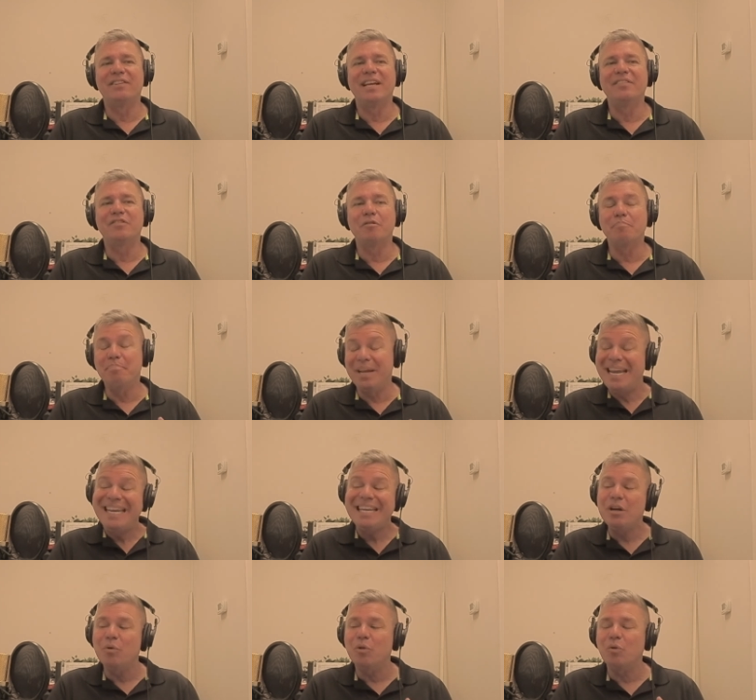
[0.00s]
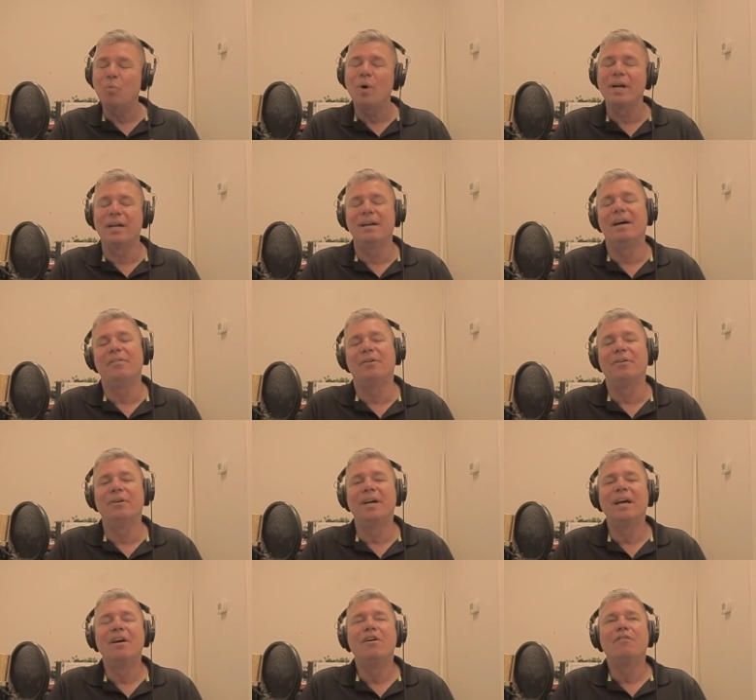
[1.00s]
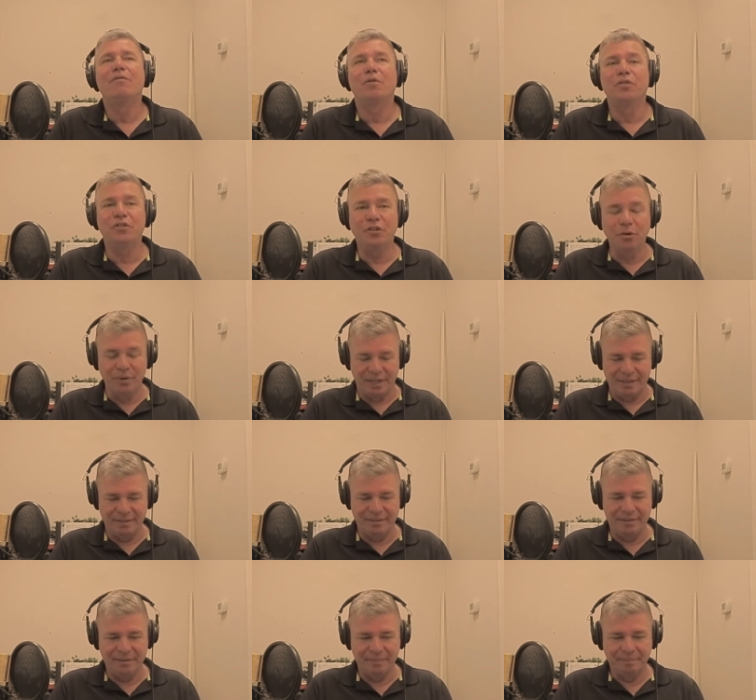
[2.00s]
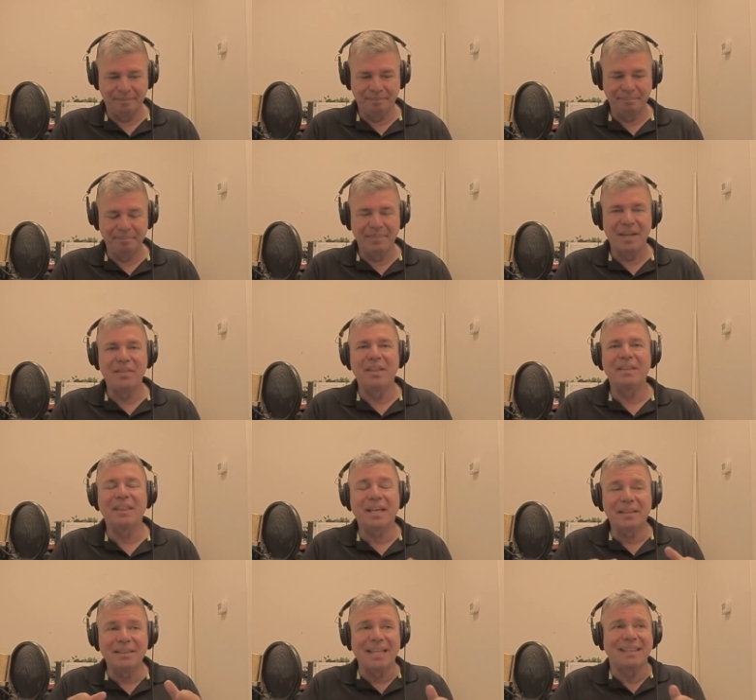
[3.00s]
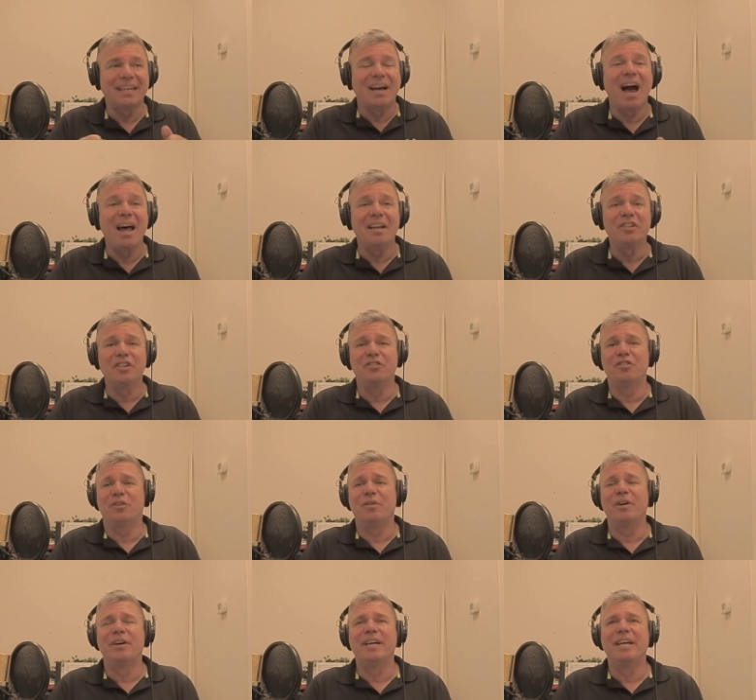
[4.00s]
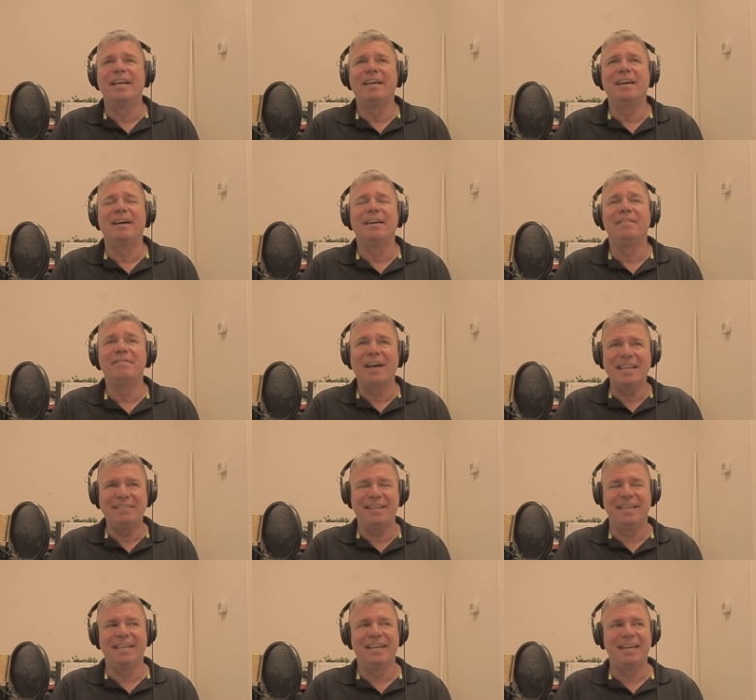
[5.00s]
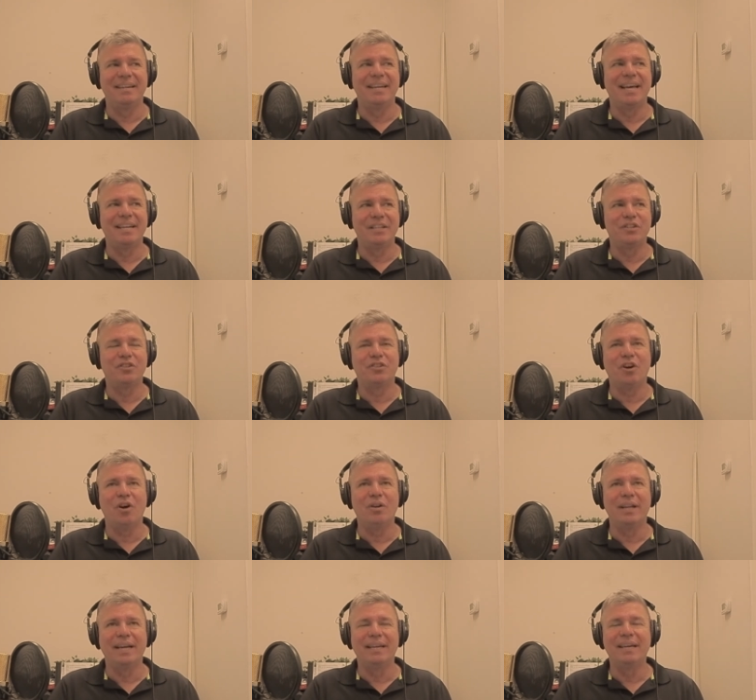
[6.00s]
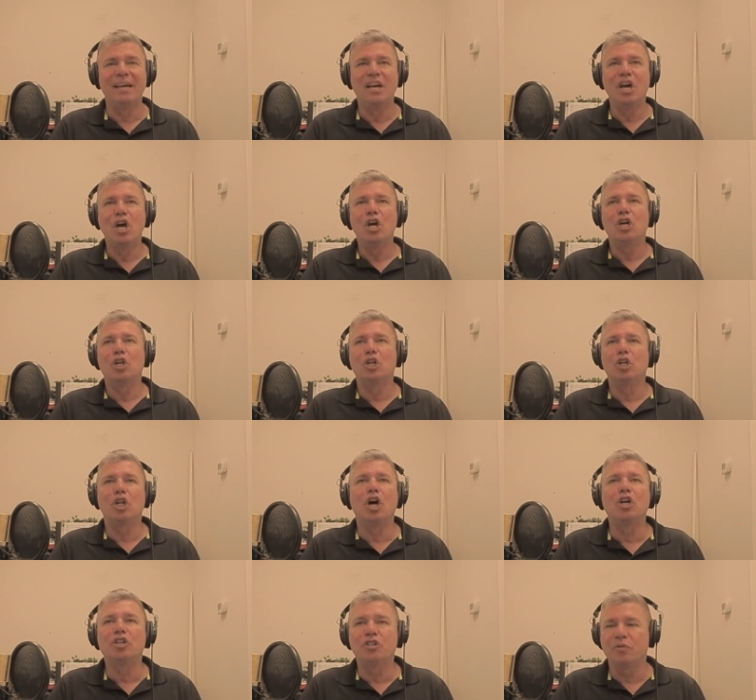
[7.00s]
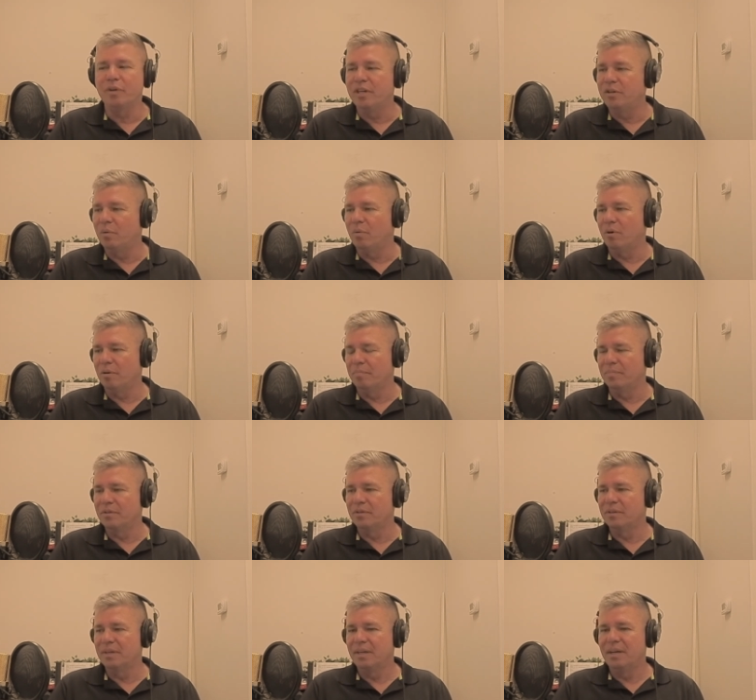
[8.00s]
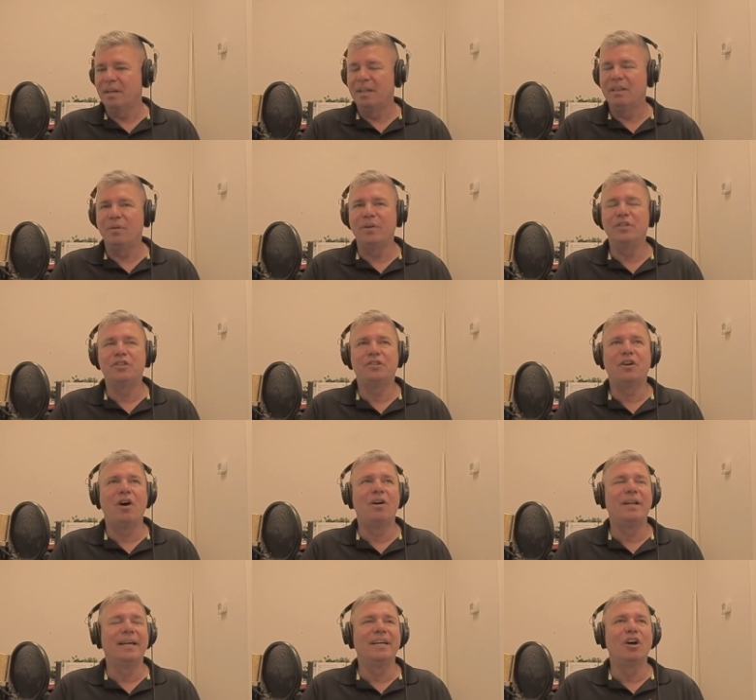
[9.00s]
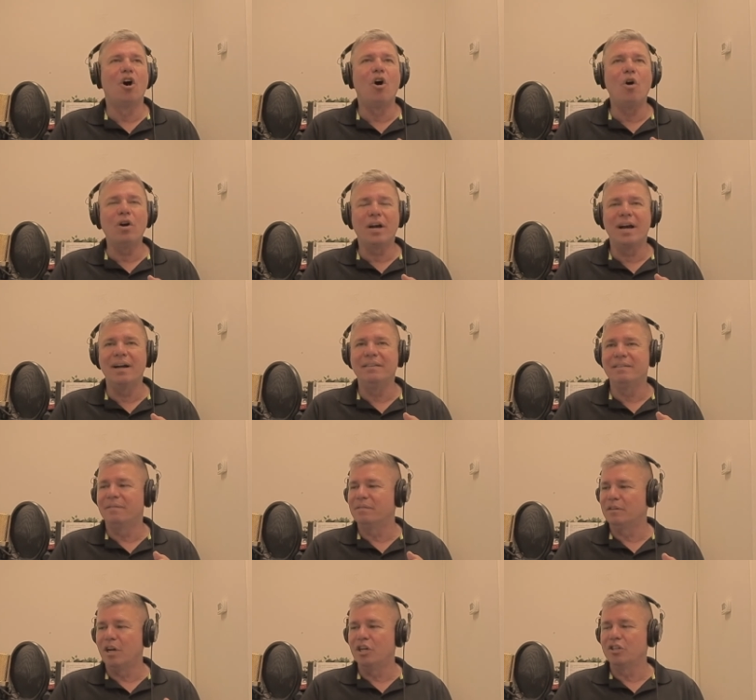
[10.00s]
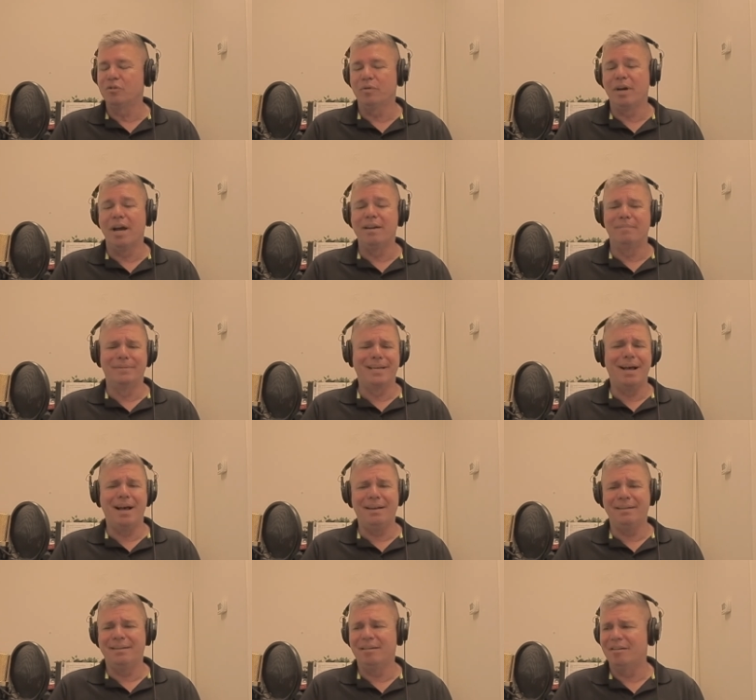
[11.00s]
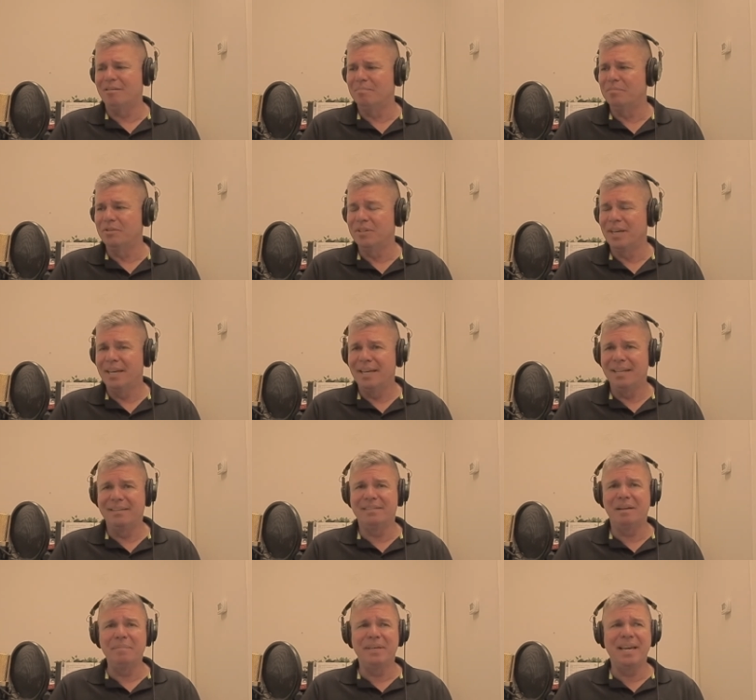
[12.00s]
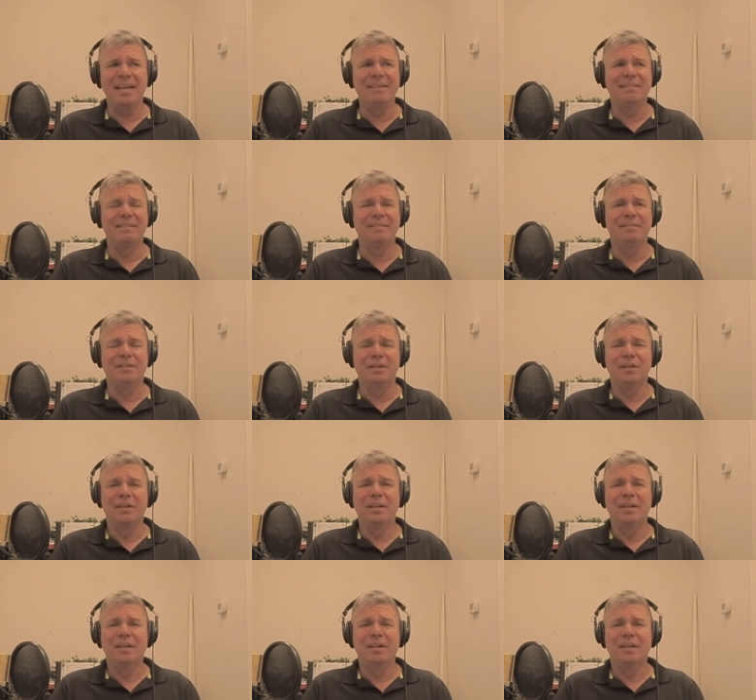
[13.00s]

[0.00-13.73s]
States competing with one another for students that the colleges are investing in and installing luxury dorms. They're installing all kinds of luxury items, hot tubs. In some cases,